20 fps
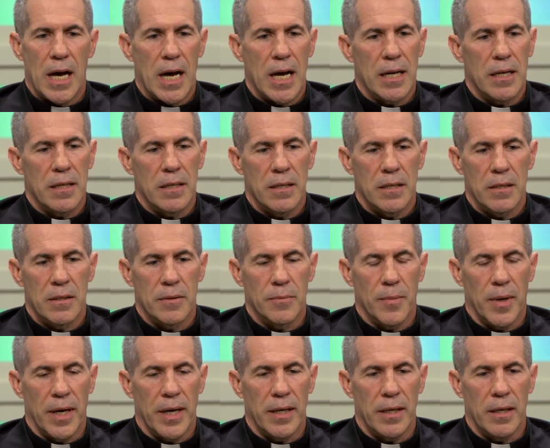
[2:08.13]
on,
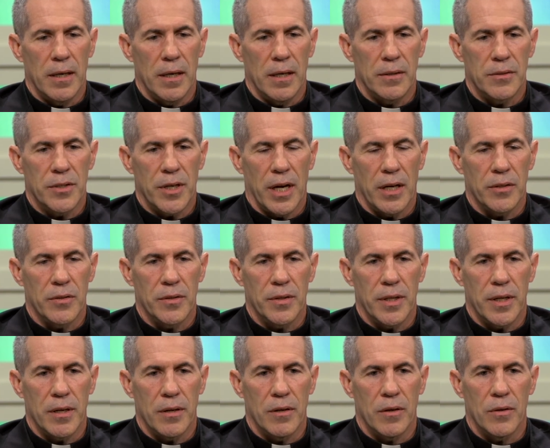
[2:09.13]
my
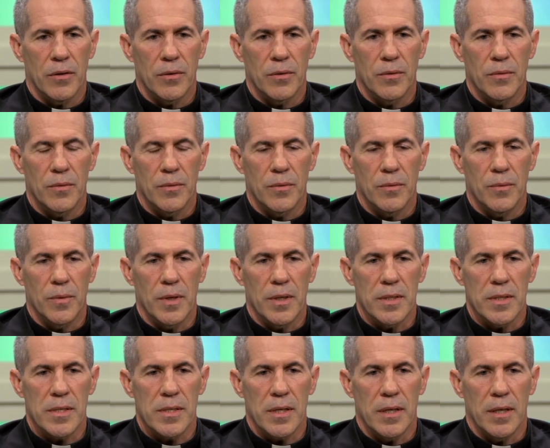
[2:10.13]
childhood hero
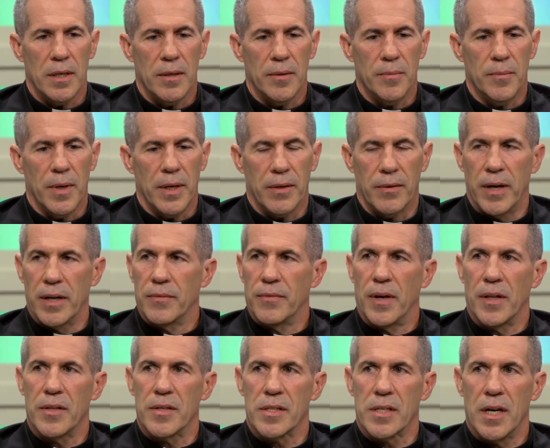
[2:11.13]
was my
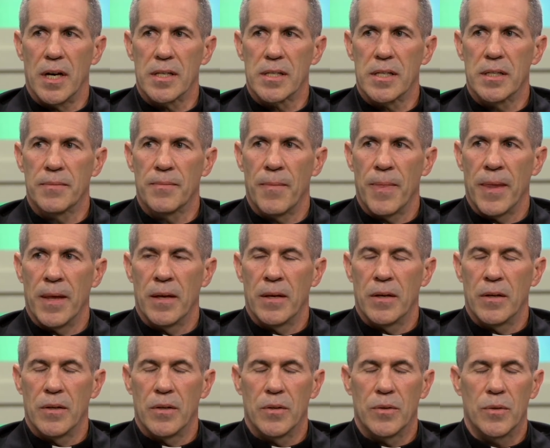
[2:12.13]
grandfather's cousin,
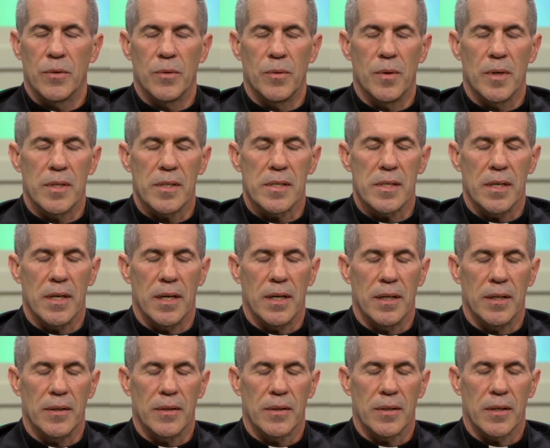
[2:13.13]
who was
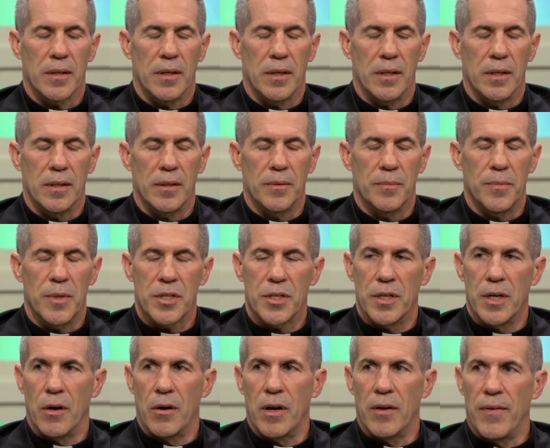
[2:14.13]
a
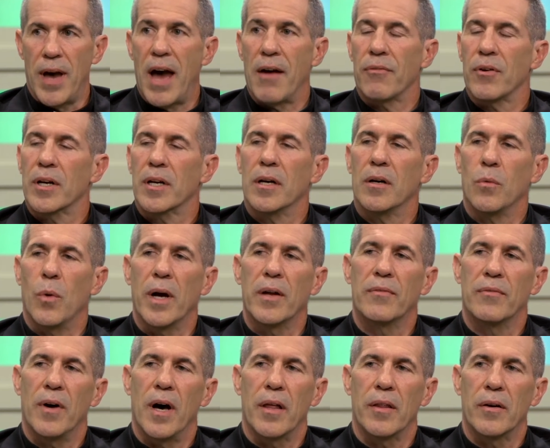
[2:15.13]
missionary of Africa,
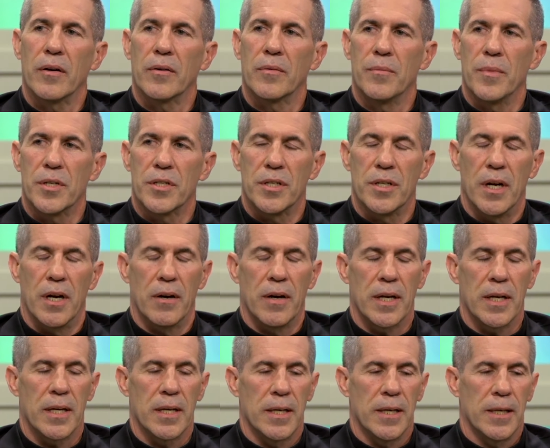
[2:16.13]
white father
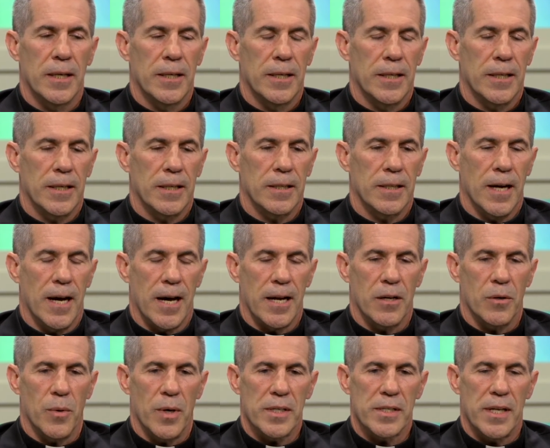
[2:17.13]
missionary in
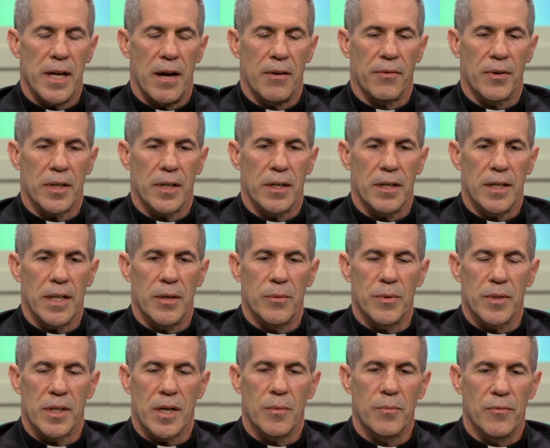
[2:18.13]
Ghana, West Africa, and he
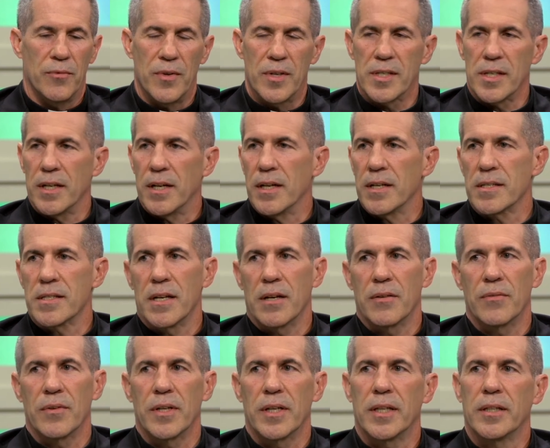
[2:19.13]
would come visit us
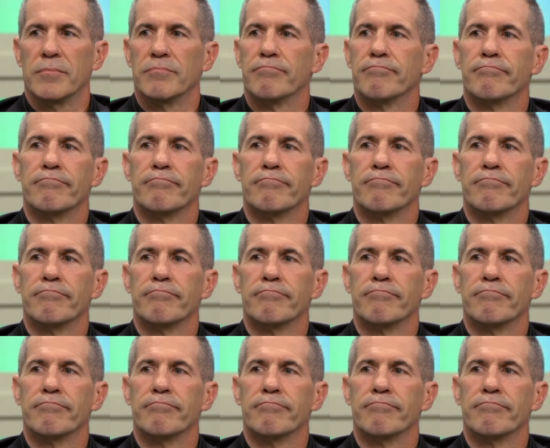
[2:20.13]
every